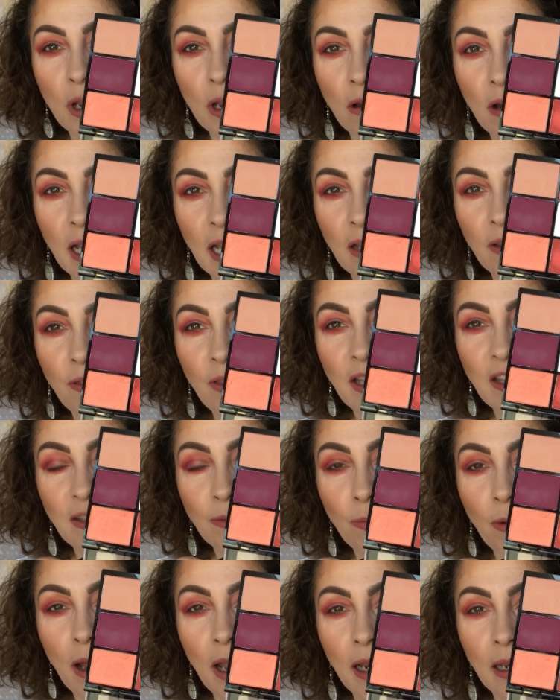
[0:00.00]
like this
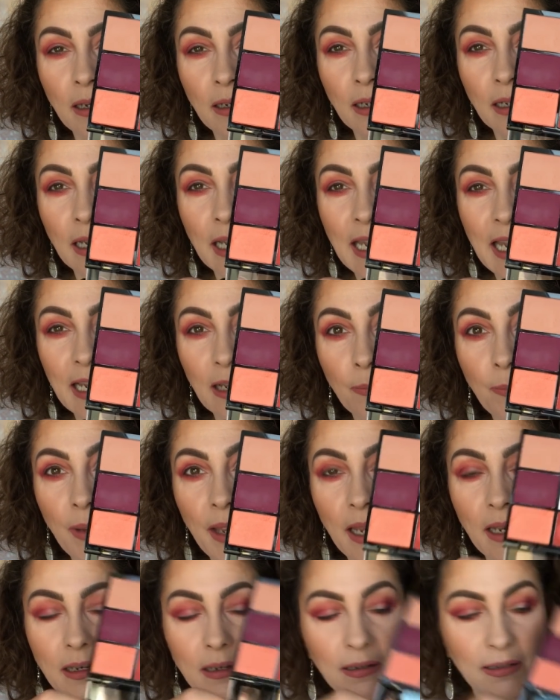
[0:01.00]
one, a little
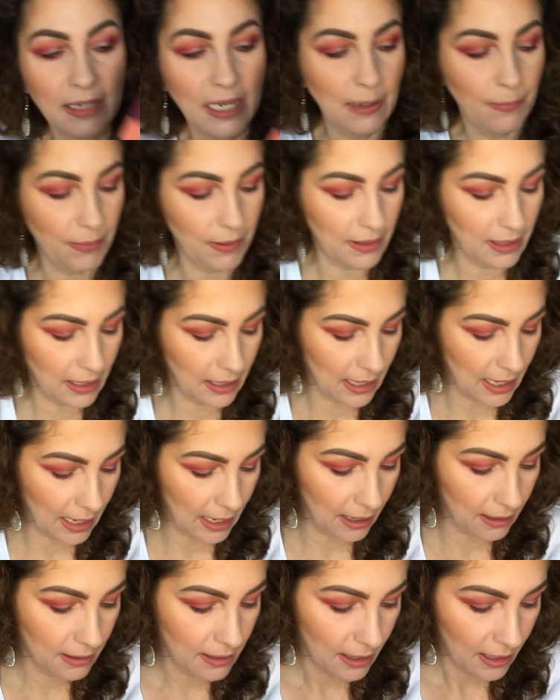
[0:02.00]
bit deeper than
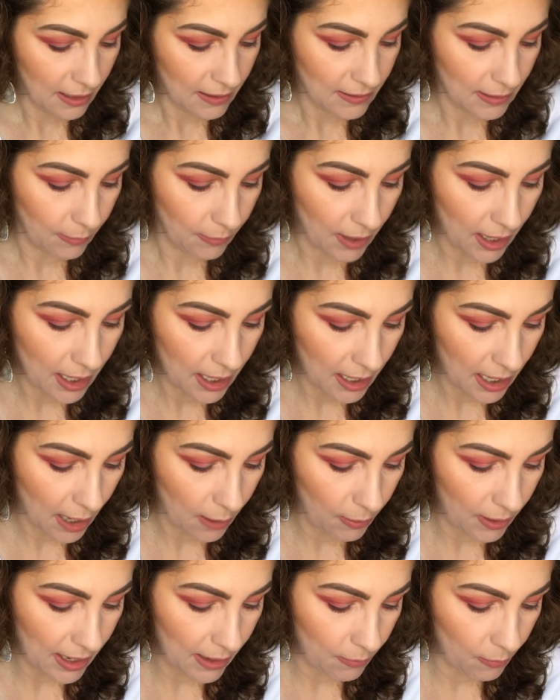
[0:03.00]
that. So I'm going to go
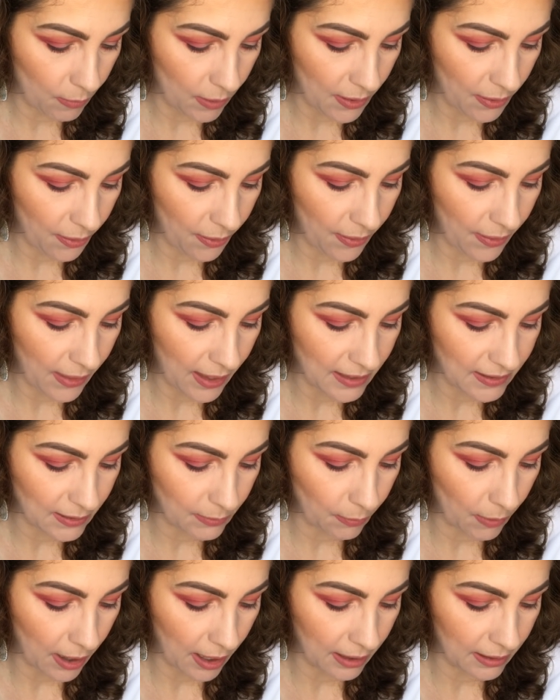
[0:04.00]
in with this
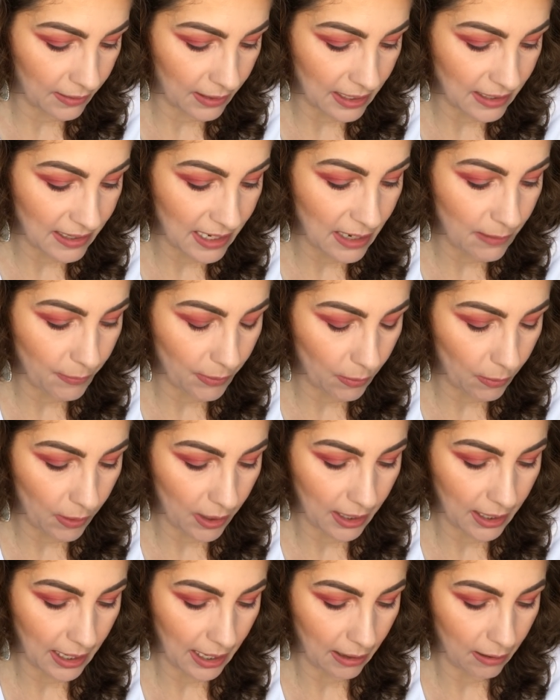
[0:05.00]
one, the deeper
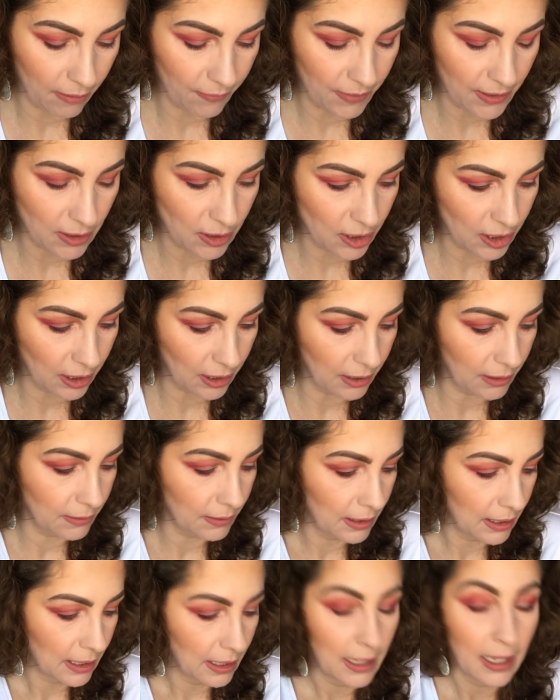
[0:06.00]
one out of the two,
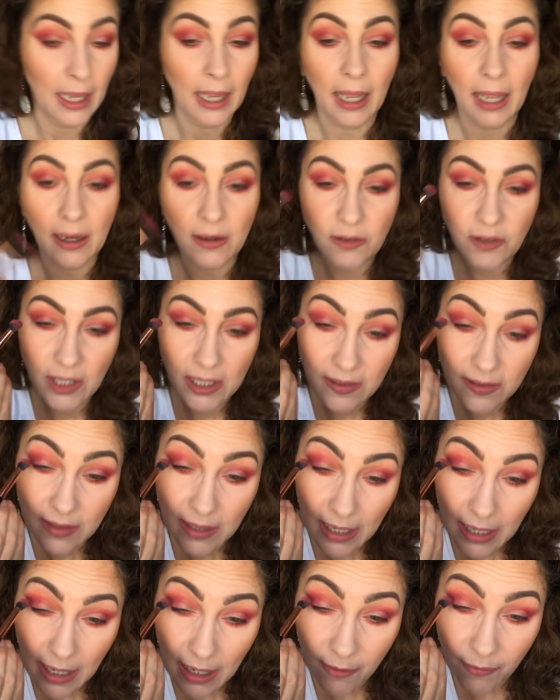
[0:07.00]
and just
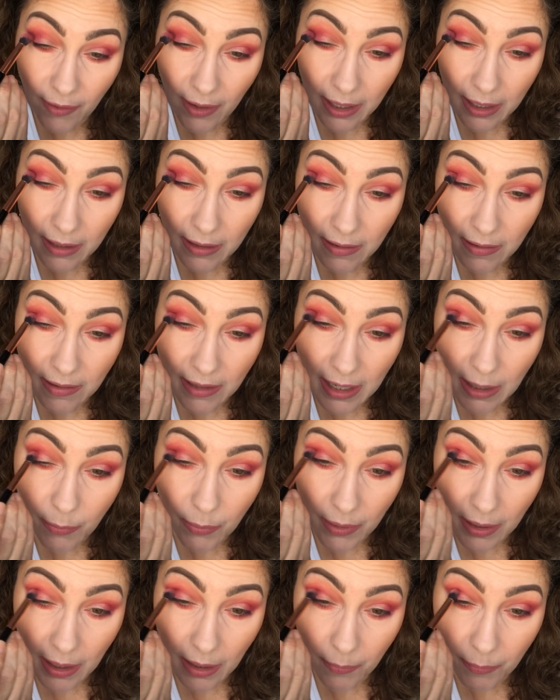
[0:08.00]
see if I can
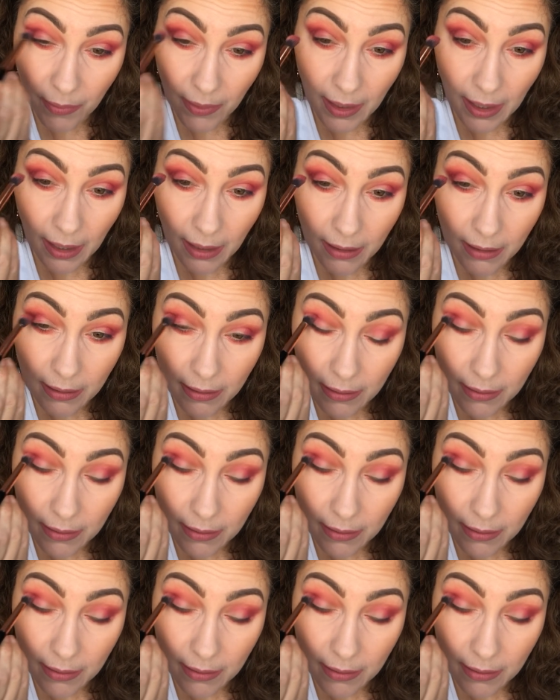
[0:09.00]
deepen up that